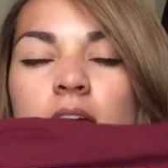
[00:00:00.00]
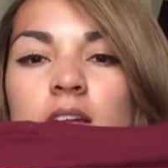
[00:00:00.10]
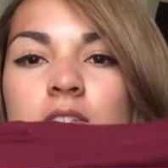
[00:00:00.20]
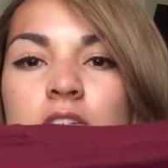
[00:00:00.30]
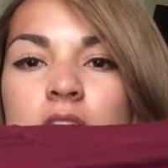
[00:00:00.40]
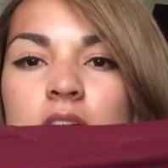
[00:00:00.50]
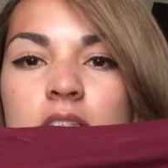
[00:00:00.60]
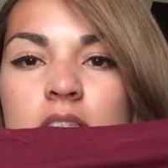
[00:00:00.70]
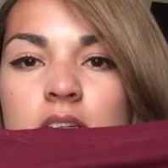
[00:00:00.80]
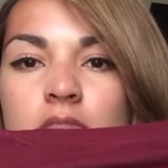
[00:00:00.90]
and it just
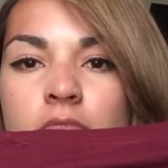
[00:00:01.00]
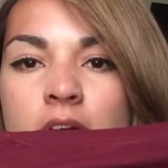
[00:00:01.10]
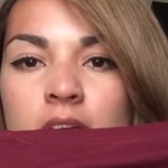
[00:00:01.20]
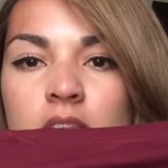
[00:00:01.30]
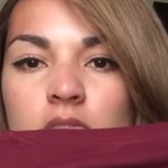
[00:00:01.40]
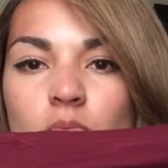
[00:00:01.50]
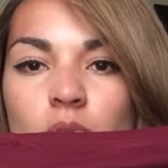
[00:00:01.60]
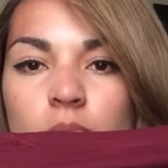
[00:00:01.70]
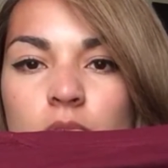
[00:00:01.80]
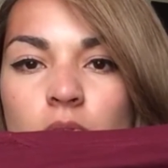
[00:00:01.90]
has the Vans
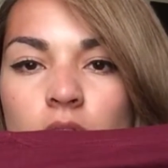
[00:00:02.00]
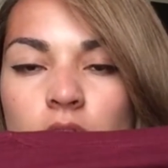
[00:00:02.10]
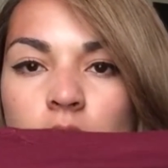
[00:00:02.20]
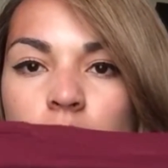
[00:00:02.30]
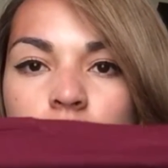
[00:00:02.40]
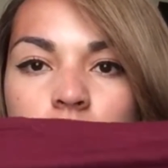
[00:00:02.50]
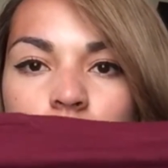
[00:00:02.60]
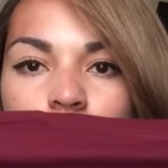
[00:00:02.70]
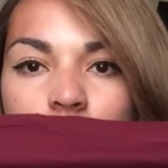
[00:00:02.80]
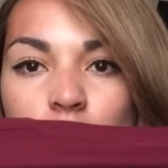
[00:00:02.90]
Warped Tour
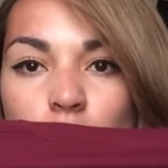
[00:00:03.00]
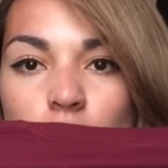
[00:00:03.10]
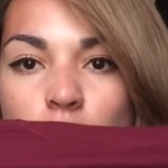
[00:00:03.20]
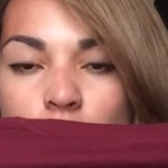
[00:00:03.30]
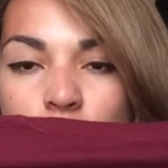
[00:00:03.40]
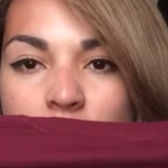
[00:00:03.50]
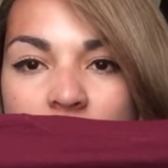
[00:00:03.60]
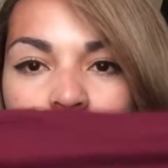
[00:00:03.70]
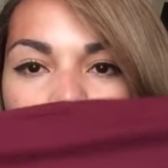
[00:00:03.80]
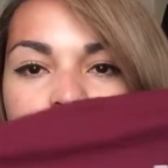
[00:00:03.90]
logo on the
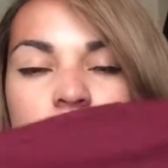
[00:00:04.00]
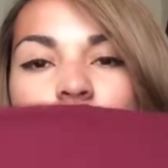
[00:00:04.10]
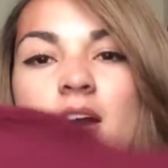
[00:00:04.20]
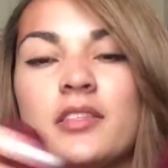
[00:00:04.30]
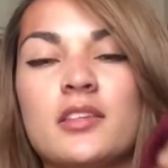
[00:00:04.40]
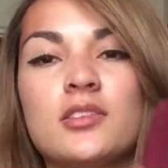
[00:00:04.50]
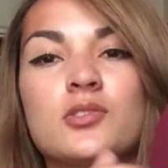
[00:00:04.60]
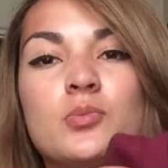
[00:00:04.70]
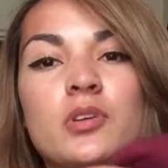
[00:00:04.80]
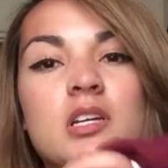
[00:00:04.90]
back. So I thought
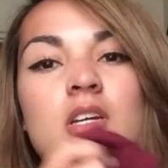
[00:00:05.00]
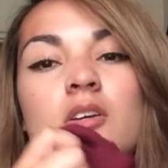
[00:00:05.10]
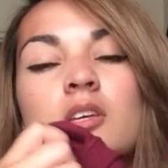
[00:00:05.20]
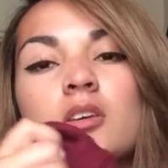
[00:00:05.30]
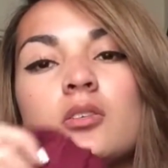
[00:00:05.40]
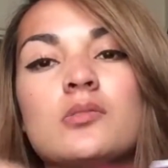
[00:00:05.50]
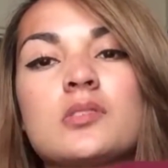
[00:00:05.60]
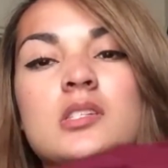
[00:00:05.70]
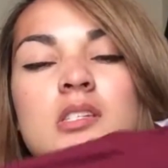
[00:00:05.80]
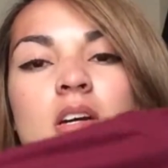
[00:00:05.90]
this was pretty
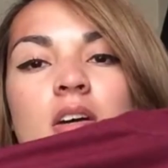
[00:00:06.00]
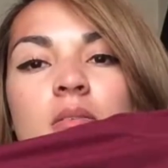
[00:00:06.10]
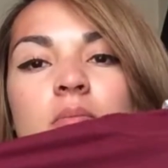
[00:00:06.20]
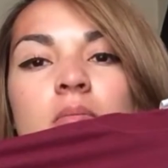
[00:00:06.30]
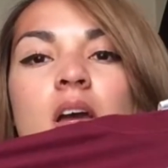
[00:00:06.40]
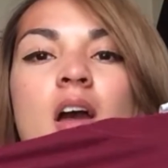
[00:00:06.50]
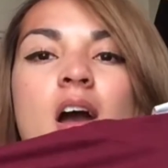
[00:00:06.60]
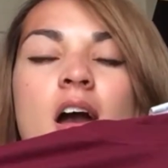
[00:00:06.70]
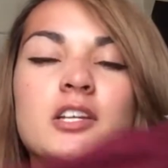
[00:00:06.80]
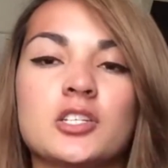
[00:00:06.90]
cute.
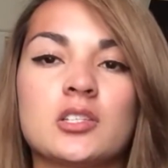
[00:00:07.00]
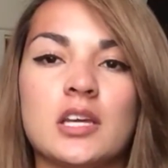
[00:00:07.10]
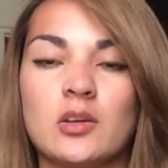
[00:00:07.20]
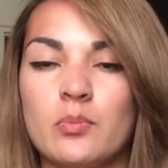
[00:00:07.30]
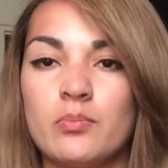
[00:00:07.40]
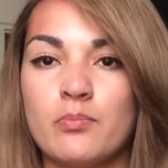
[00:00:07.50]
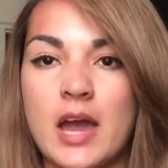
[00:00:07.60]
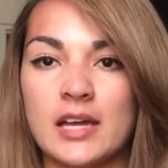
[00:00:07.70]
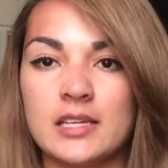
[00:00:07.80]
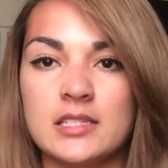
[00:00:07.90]
I just like
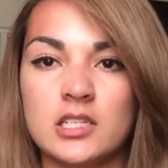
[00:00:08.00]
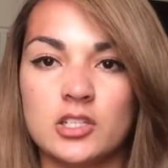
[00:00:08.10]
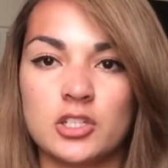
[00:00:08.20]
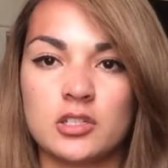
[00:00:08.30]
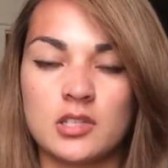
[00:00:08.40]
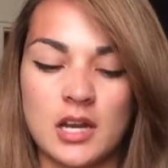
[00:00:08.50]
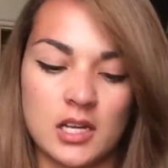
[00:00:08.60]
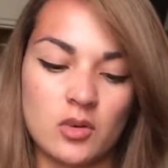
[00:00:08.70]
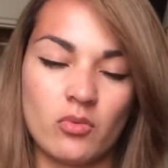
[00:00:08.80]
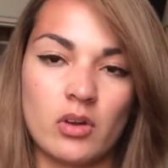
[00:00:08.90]
baggy t-shirts that I
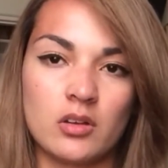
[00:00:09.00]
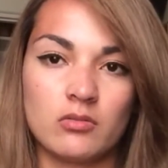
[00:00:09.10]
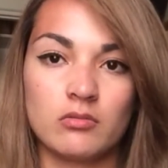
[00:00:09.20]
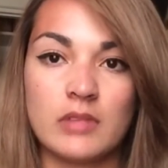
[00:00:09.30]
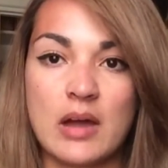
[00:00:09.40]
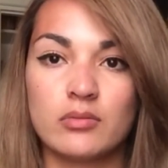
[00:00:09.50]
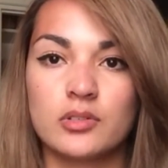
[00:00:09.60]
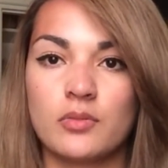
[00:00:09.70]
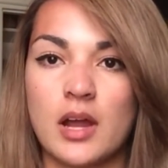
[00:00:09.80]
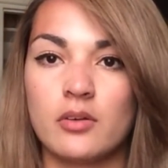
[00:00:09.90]
can
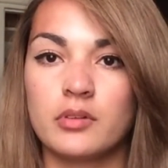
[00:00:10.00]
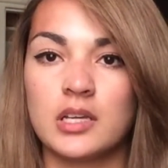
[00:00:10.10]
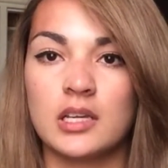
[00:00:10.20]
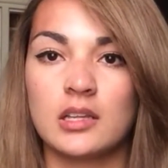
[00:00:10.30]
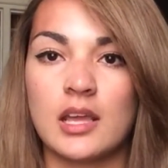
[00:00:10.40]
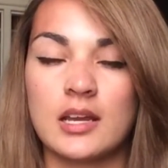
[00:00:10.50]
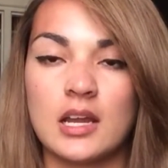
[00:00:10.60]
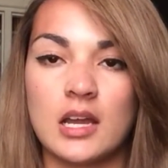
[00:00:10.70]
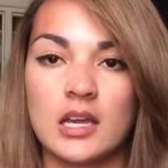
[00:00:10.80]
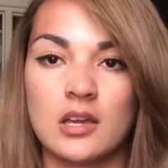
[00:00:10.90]
lounge around in at
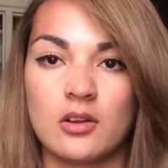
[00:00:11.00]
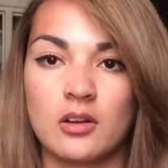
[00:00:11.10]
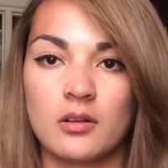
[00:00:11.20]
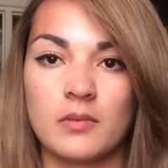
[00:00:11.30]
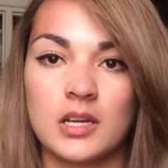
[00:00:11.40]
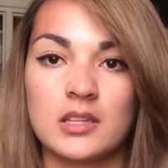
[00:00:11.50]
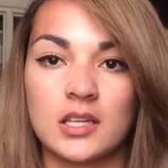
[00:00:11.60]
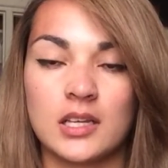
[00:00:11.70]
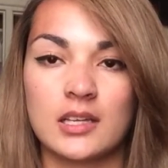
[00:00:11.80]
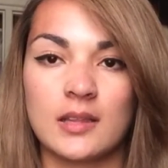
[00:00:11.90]
night or
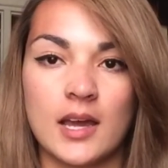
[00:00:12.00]
anything like